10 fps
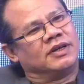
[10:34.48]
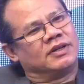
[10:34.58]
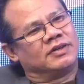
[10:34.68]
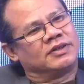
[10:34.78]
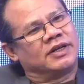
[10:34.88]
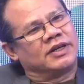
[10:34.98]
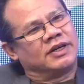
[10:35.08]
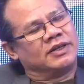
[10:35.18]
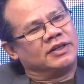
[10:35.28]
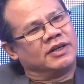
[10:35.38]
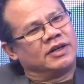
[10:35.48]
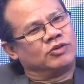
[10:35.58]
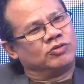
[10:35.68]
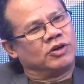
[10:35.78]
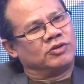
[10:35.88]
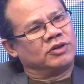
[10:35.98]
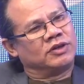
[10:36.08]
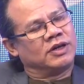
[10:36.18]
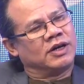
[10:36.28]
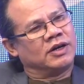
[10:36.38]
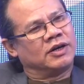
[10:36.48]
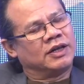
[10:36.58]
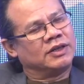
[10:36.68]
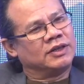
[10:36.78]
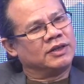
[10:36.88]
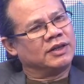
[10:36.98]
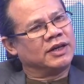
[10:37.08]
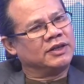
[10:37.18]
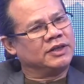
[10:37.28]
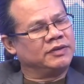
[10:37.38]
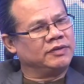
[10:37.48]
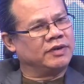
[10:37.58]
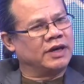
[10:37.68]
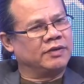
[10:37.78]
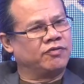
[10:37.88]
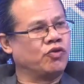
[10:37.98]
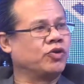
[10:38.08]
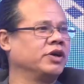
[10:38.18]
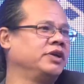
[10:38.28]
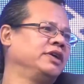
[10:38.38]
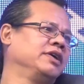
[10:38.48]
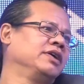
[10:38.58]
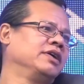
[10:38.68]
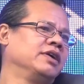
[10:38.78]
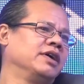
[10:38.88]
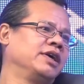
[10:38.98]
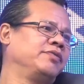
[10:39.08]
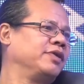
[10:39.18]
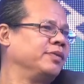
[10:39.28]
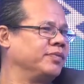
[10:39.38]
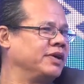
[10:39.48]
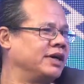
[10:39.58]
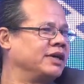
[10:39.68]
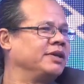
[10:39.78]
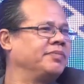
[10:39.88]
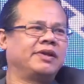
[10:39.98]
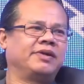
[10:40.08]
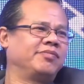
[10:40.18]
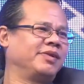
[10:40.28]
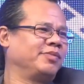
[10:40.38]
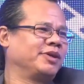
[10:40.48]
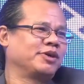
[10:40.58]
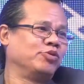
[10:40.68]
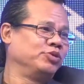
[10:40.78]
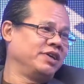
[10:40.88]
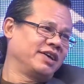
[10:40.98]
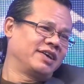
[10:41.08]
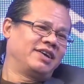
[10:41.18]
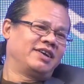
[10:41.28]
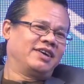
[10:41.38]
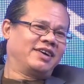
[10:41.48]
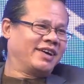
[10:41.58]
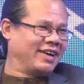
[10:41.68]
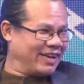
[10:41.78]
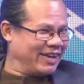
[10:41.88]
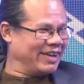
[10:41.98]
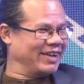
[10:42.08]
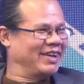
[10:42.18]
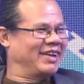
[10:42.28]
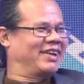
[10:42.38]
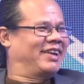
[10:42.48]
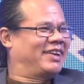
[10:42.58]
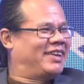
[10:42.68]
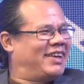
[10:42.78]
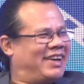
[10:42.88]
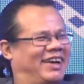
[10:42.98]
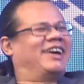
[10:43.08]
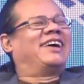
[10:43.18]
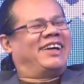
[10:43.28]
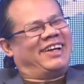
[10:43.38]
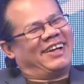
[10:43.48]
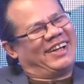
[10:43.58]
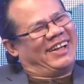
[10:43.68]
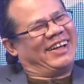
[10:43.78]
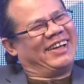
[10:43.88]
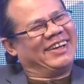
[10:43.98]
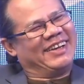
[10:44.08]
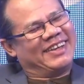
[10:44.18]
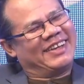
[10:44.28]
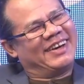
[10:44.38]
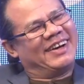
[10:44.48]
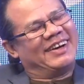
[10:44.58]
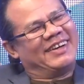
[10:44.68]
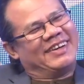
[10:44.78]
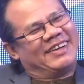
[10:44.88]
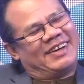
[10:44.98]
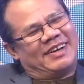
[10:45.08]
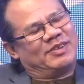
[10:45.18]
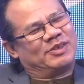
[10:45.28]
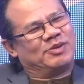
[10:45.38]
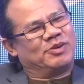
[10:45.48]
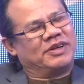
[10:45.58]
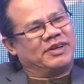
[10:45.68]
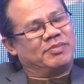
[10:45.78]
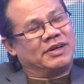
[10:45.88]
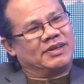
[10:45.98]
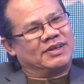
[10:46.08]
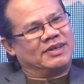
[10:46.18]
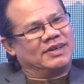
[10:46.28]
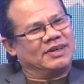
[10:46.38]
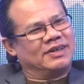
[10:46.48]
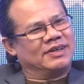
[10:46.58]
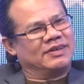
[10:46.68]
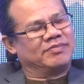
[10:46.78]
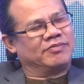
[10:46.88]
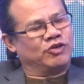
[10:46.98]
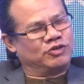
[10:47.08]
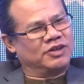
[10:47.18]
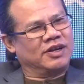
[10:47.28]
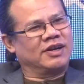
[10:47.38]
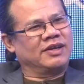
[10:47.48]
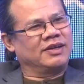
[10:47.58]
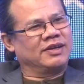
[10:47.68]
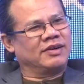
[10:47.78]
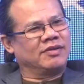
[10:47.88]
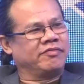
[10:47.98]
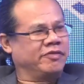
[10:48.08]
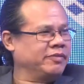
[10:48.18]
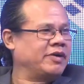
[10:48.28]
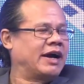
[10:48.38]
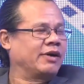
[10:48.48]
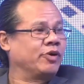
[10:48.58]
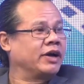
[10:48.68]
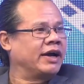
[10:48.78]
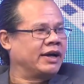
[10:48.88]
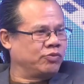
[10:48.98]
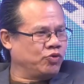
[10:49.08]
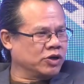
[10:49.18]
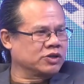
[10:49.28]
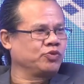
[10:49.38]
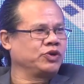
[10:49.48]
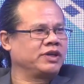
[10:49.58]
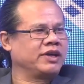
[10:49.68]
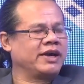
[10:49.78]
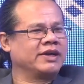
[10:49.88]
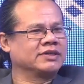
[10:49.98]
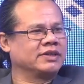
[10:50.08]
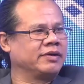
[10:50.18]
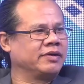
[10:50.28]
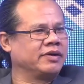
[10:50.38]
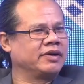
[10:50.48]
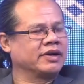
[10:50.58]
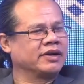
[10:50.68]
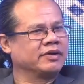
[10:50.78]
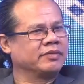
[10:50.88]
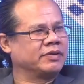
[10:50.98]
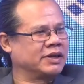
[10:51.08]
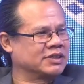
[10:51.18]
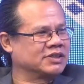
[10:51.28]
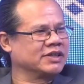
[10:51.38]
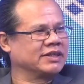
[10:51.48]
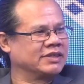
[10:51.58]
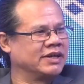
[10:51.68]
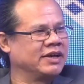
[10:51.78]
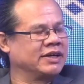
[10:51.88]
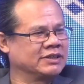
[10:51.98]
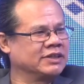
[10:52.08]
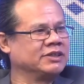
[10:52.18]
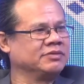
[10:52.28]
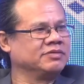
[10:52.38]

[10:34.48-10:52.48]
Uh, the second year nineteen ninety-four already, mm. I film I independent film the Taude. Because I was volunteering that particular year, so your film was not yeah. there. Yeah. I was not there, but yeah. uh, fortunately, uh, film I had worked with mm. as a okay, production as, mm. uh, executive